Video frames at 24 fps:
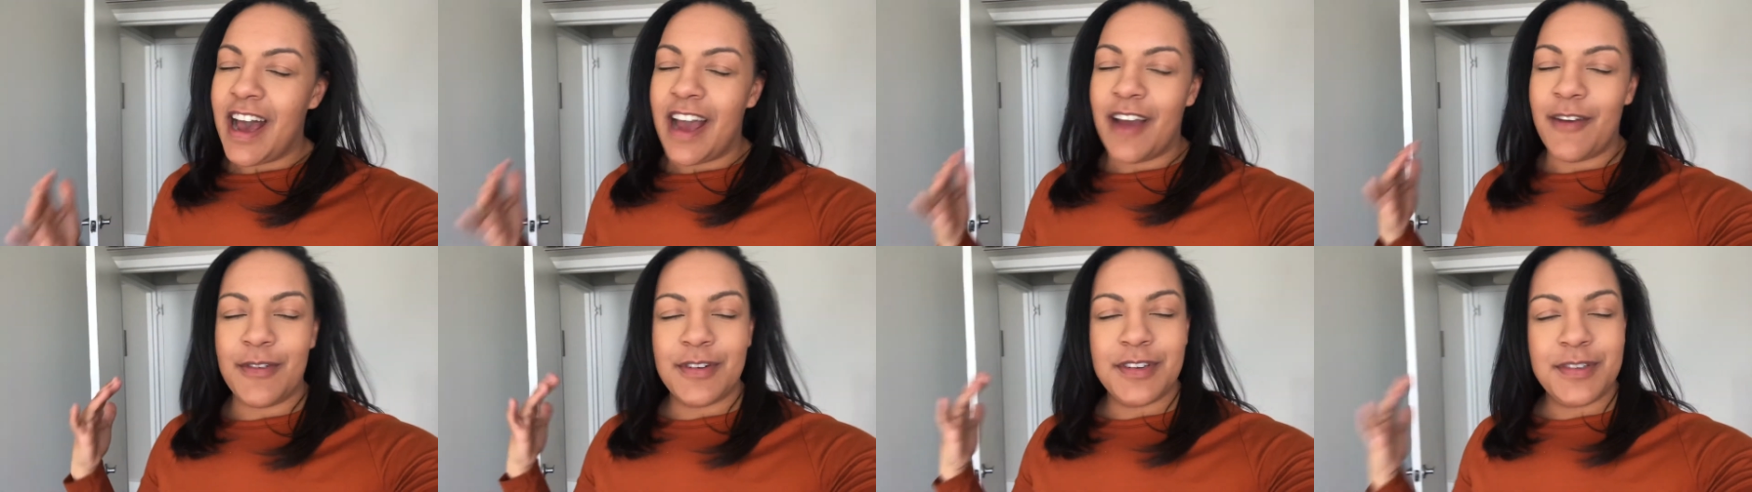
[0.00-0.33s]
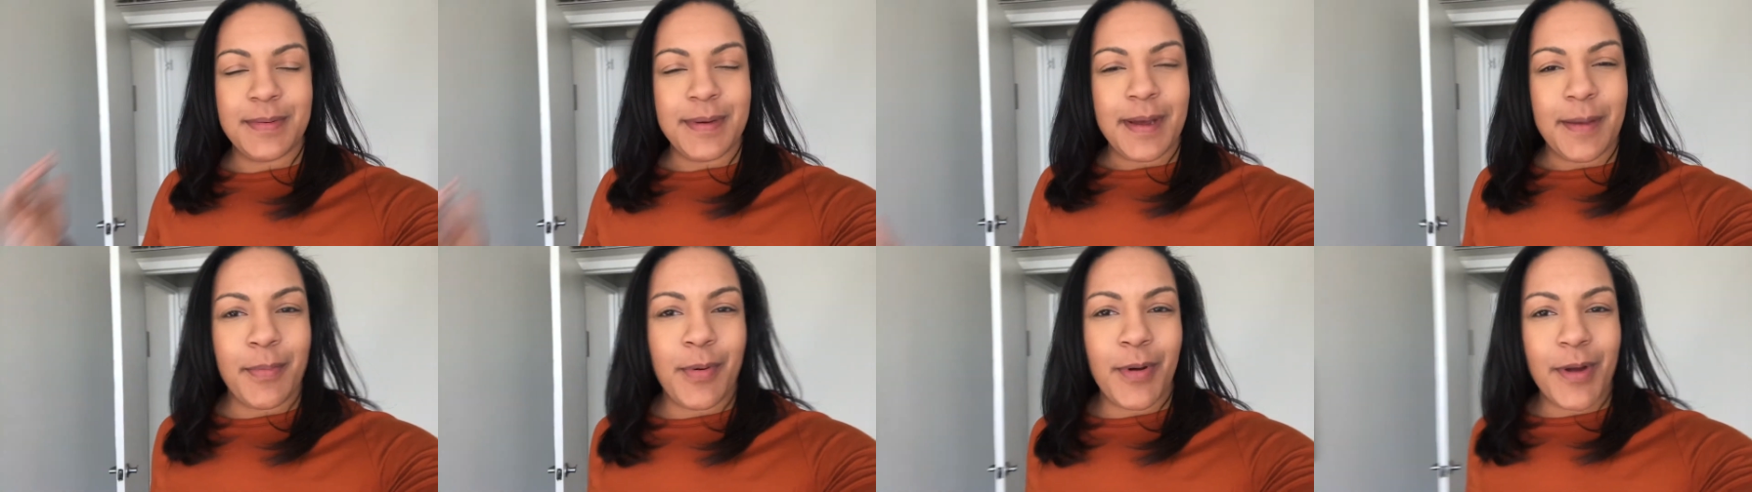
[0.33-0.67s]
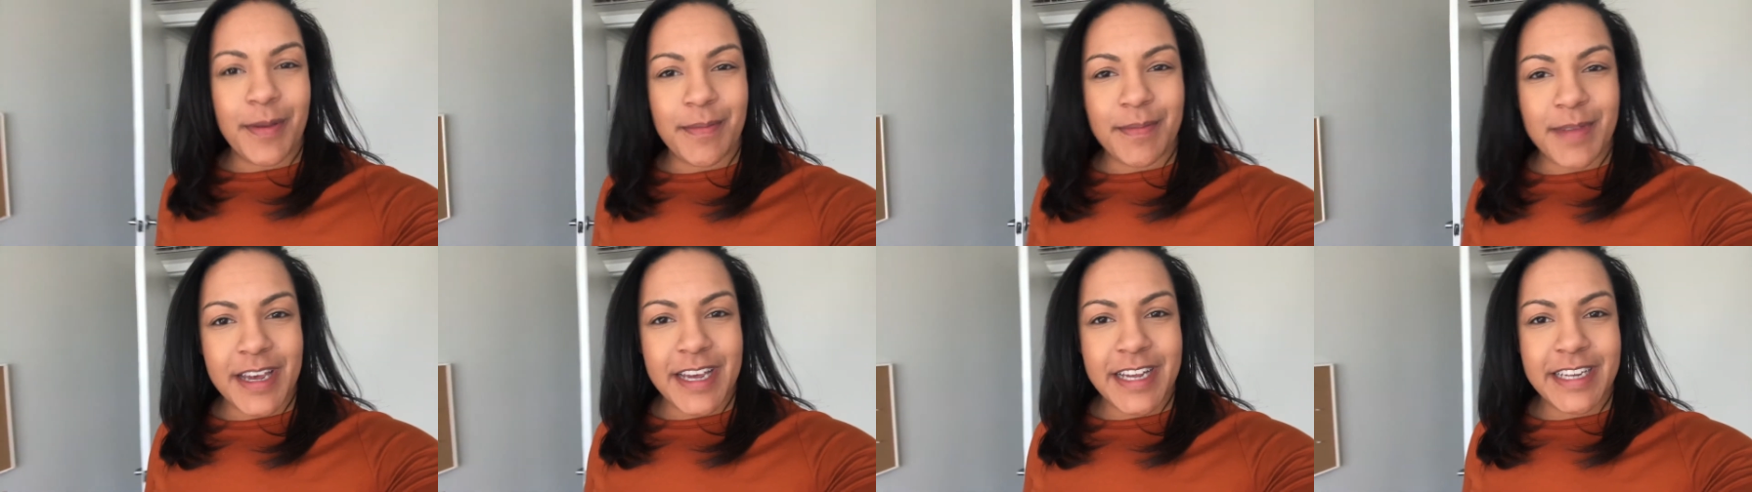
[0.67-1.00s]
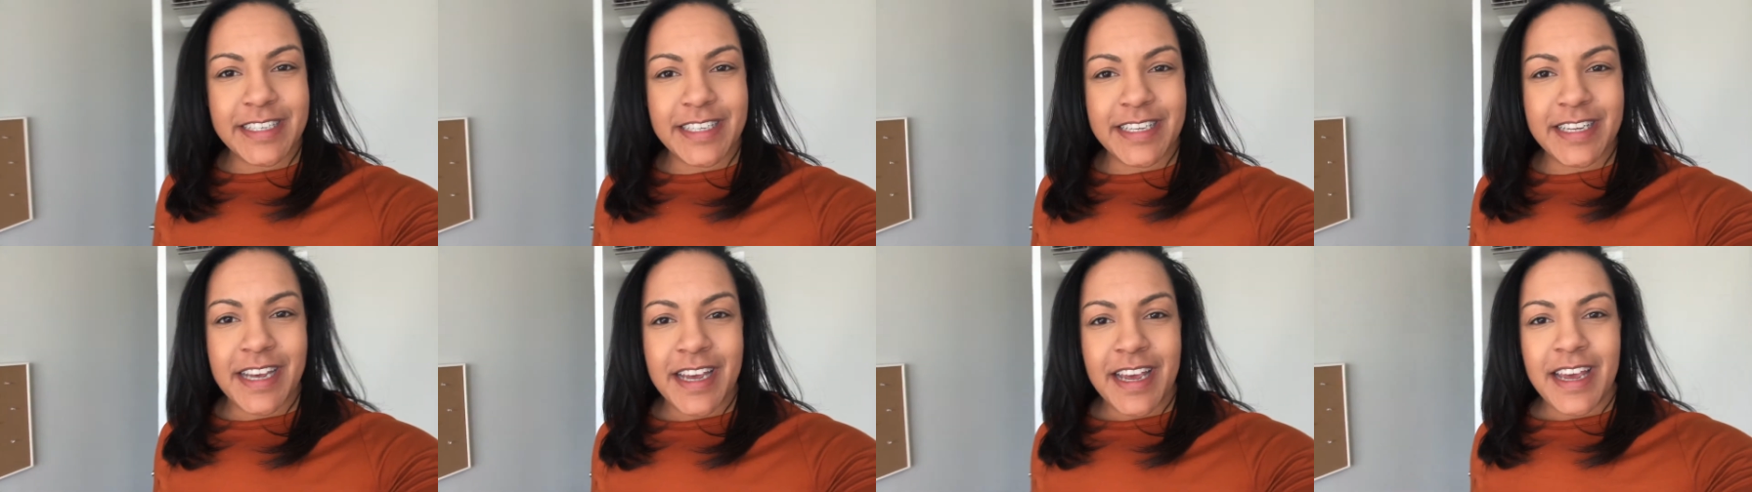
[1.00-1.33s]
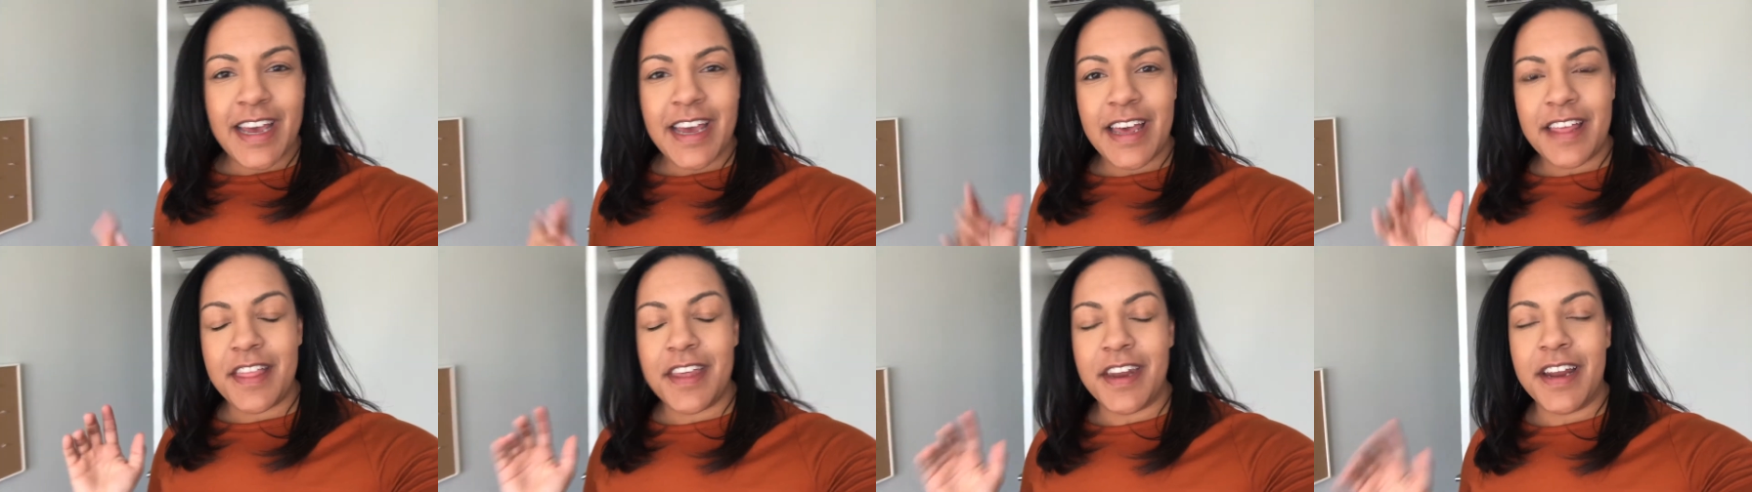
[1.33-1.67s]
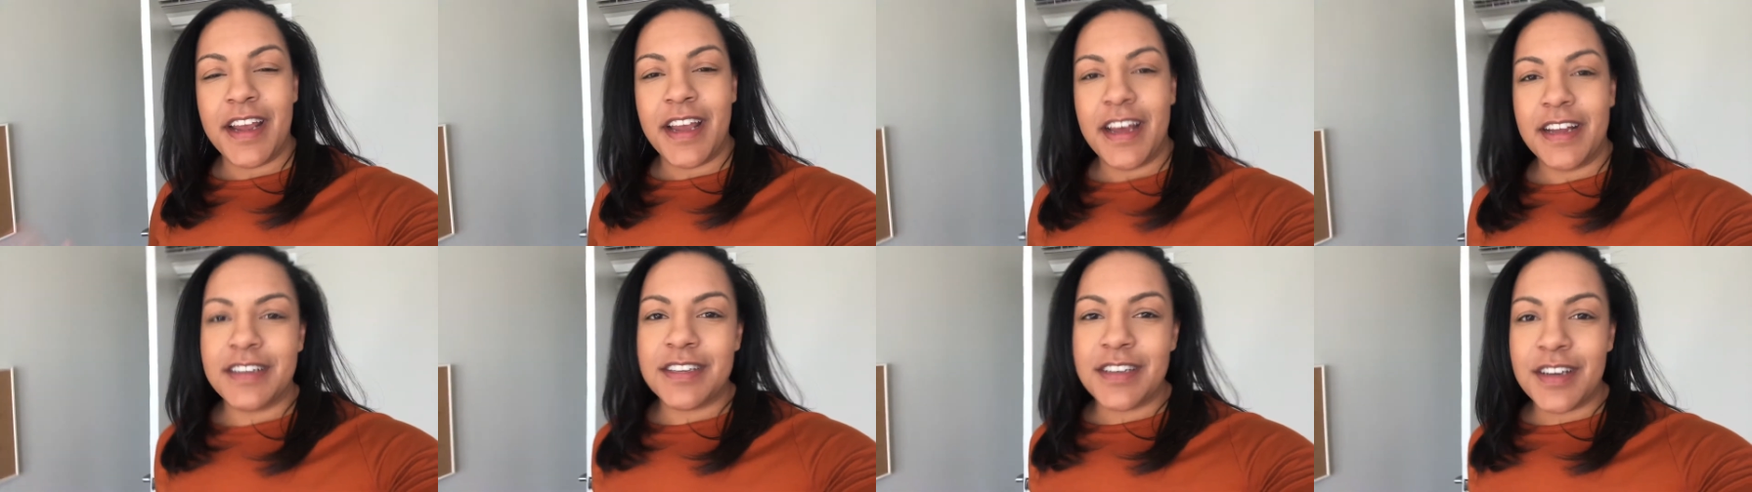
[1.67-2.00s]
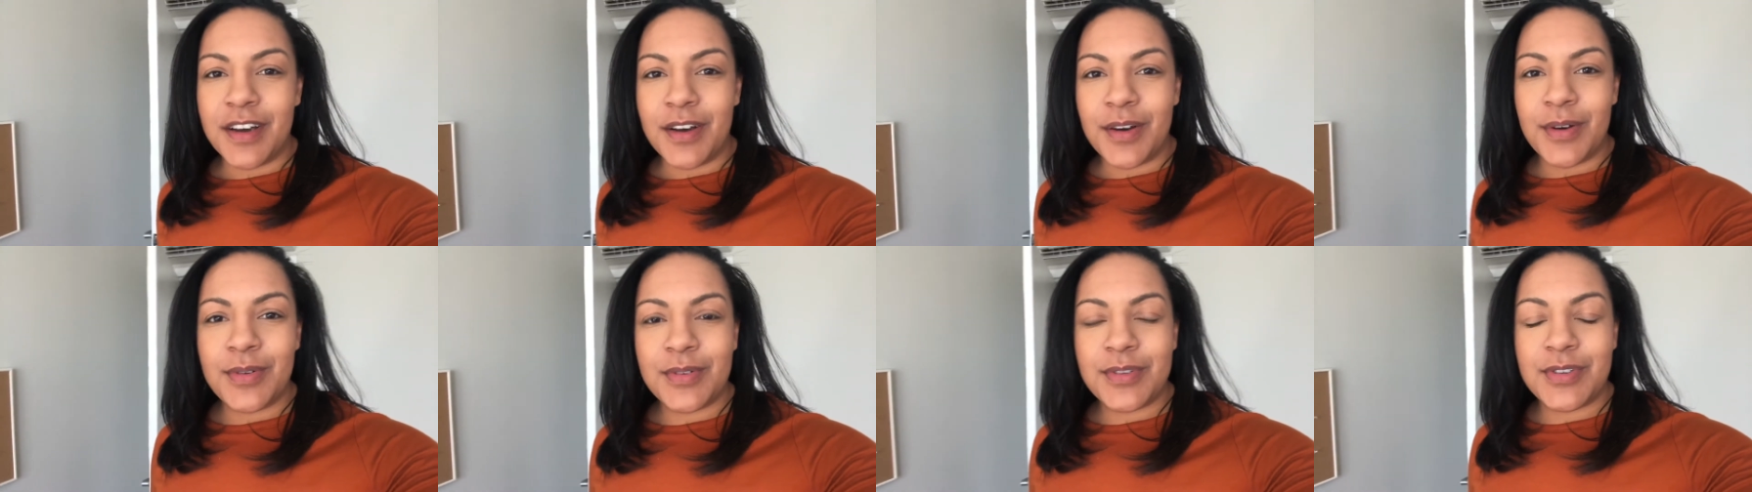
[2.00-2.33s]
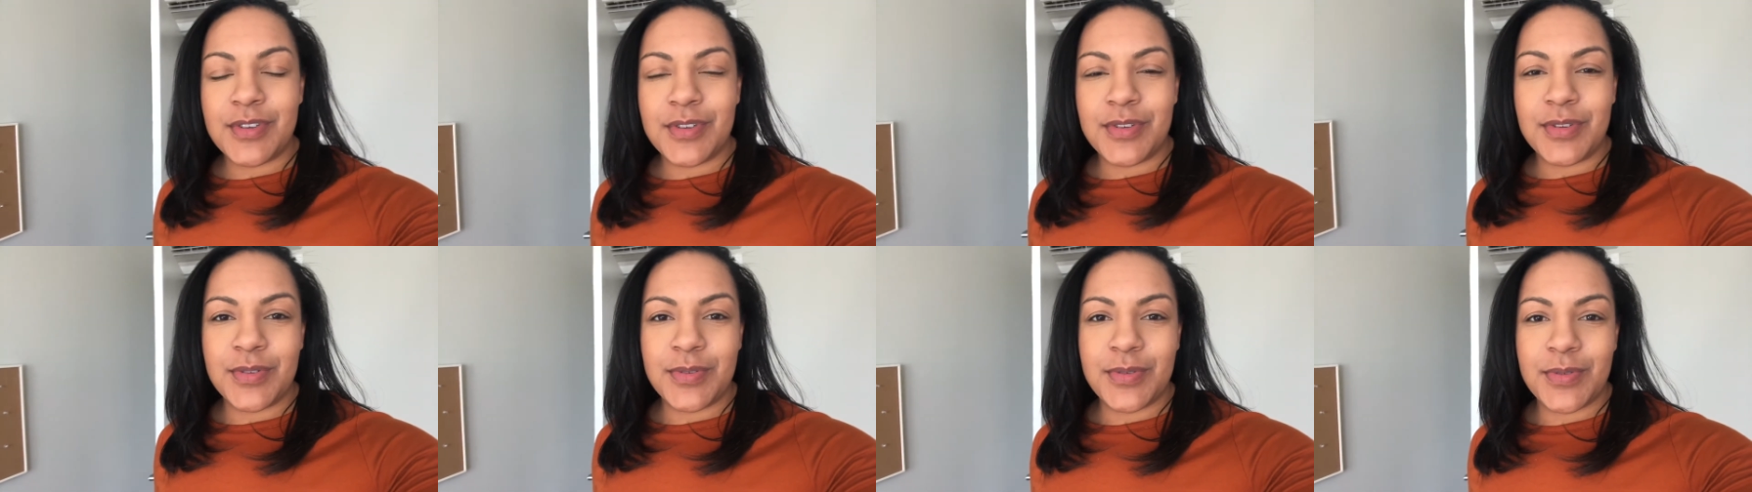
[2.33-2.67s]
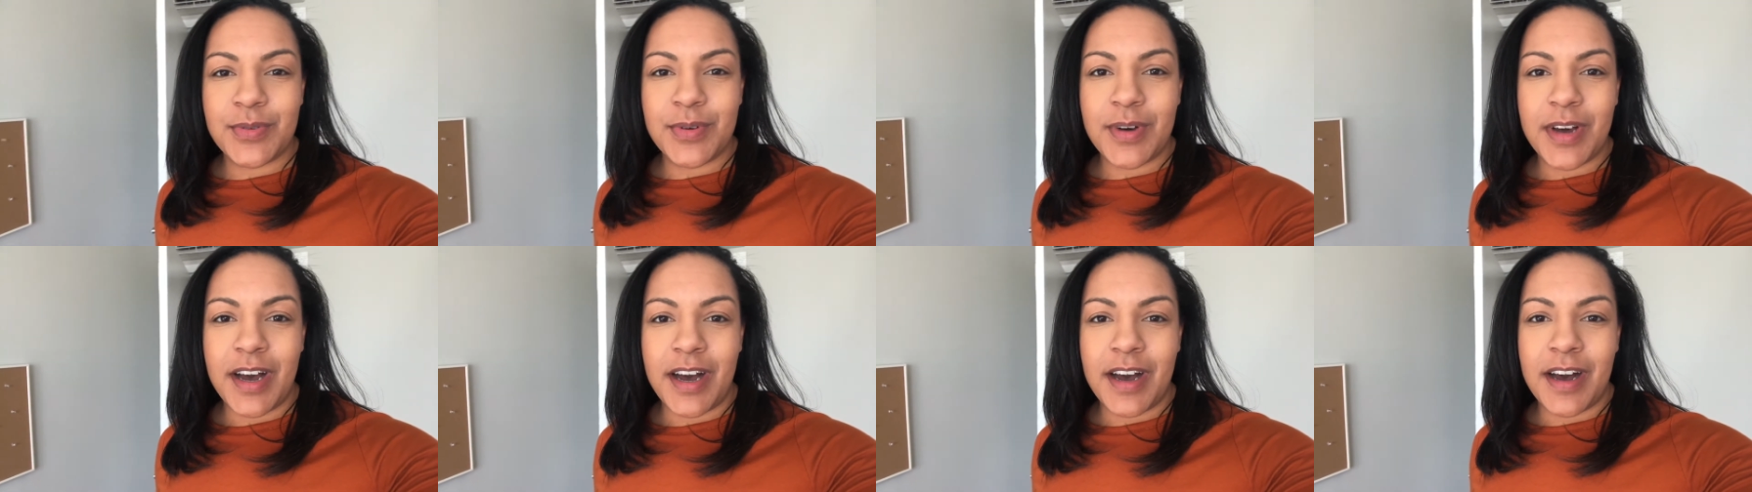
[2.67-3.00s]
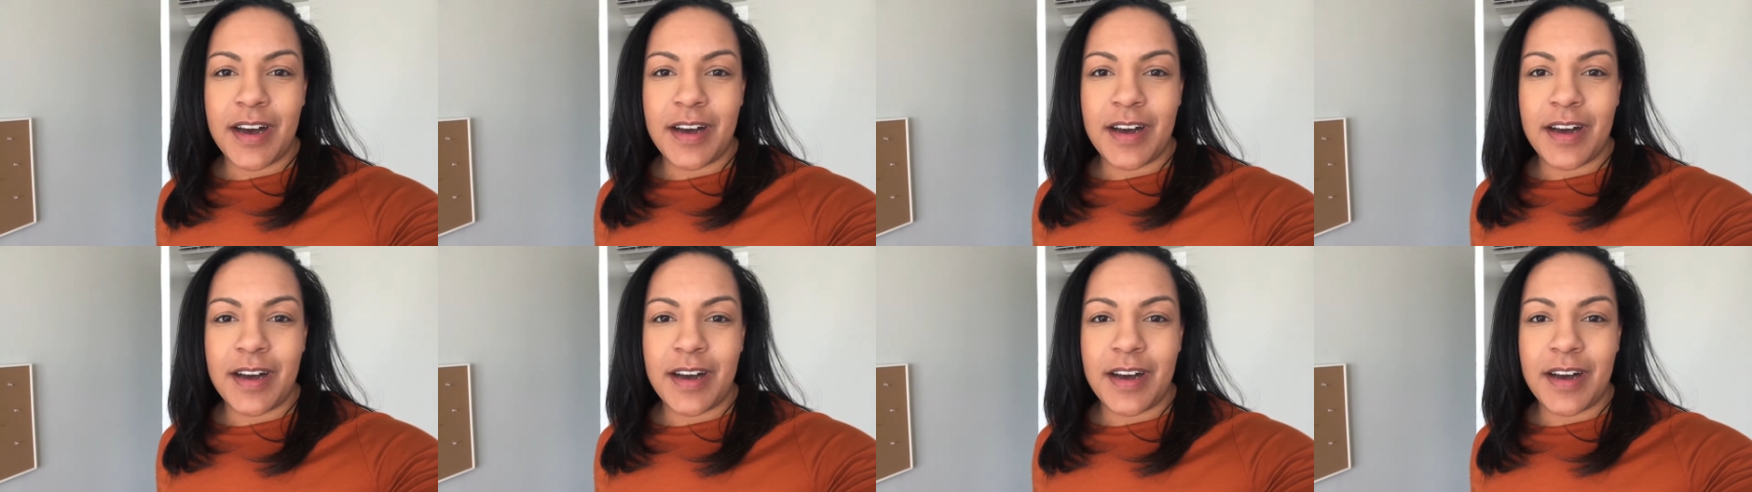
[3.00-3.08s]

I went to my appointment, and then I had to go to